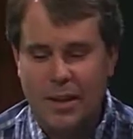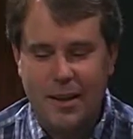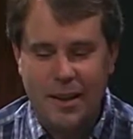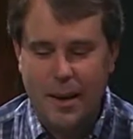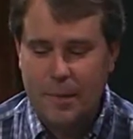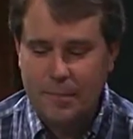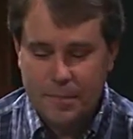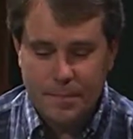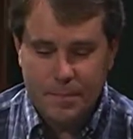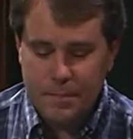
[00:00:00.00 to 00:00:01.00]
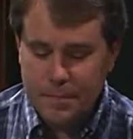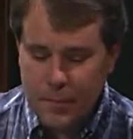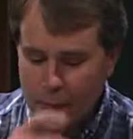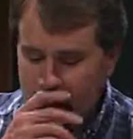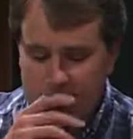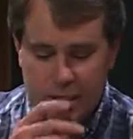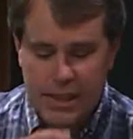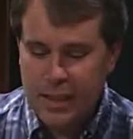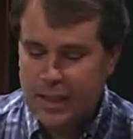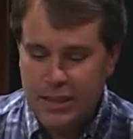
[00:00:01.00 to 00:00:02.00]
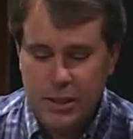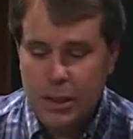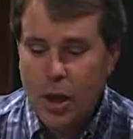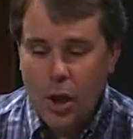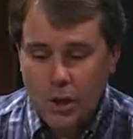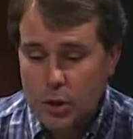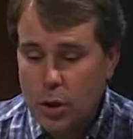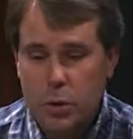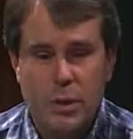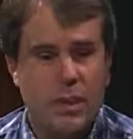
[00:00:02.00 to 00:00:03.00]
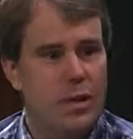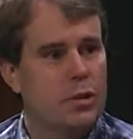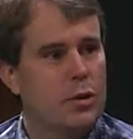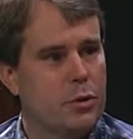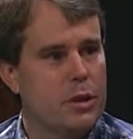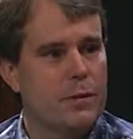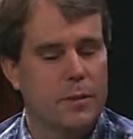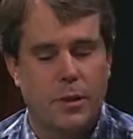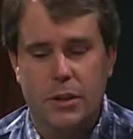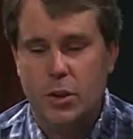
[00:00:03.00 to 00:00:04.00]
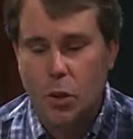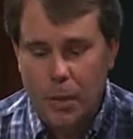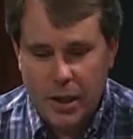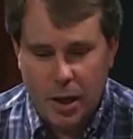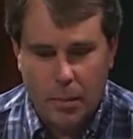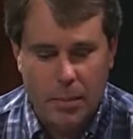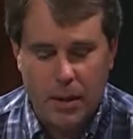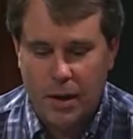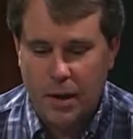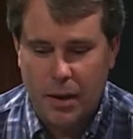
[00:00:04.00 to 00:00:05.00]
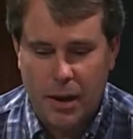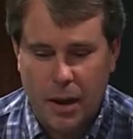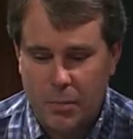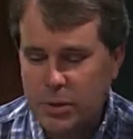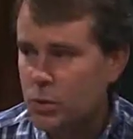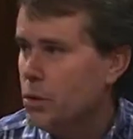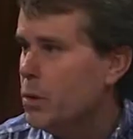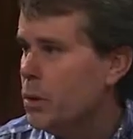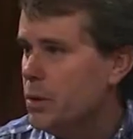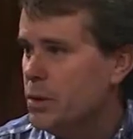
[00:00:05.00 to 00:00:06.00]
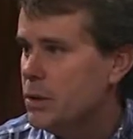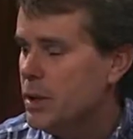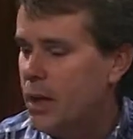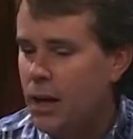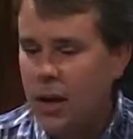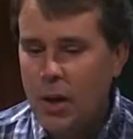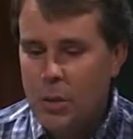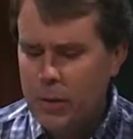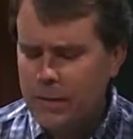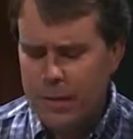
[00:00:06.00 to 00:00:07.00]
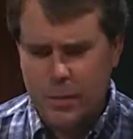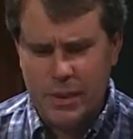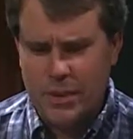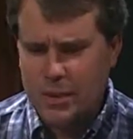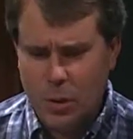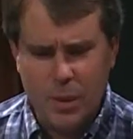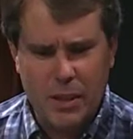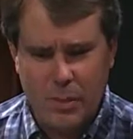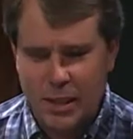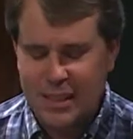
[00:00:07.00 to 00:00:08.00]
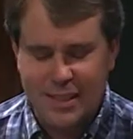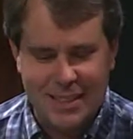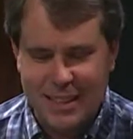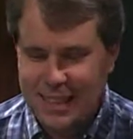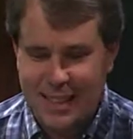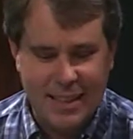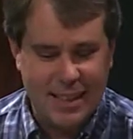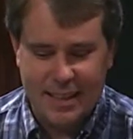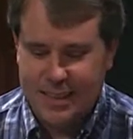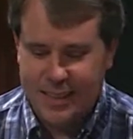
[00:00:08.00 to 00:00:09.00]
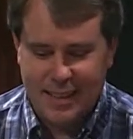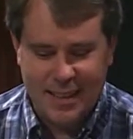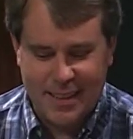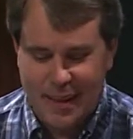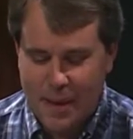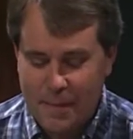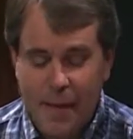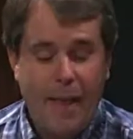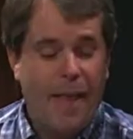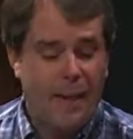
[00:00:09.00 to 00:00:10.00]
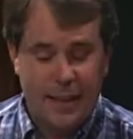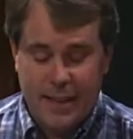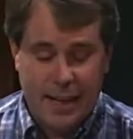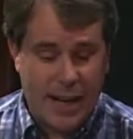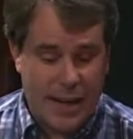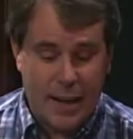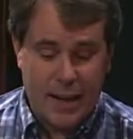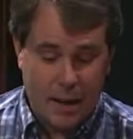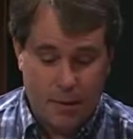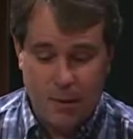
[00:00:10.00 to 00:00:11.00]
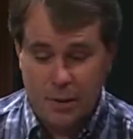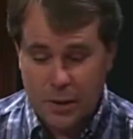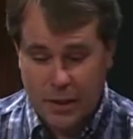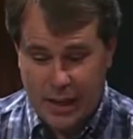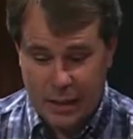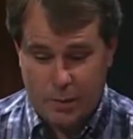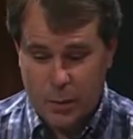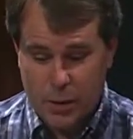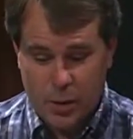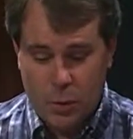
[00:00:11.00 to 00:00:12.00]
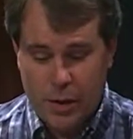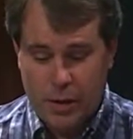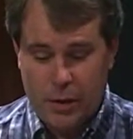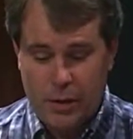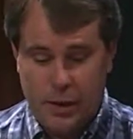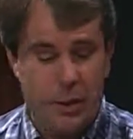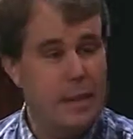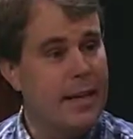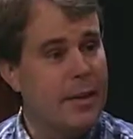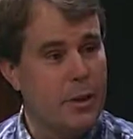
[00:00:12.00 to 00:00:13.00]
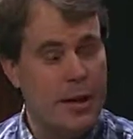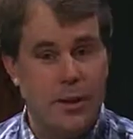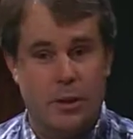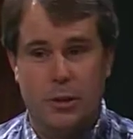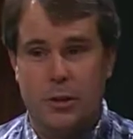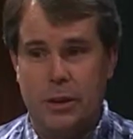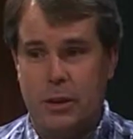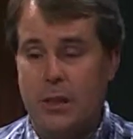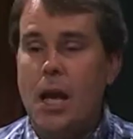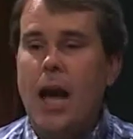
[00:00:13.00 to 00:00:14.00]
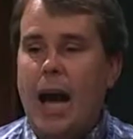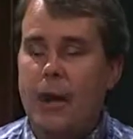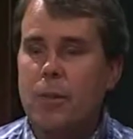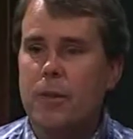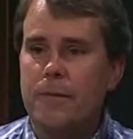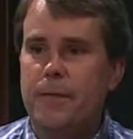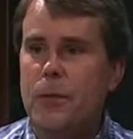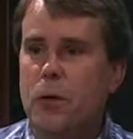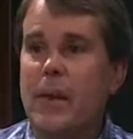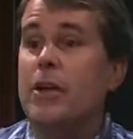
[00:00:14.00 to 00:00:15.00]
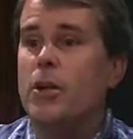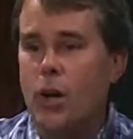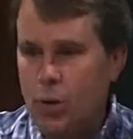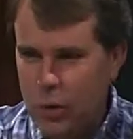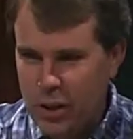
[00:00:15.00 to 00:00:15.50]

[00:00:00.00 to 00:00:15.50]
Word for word: uh, um, just uh, you know just closing down streets for us, opening up um, stores we filmed in so many places that that uh, um, again, I, I, come from Southern California, where you know the standard answer is. I'm with a film and no,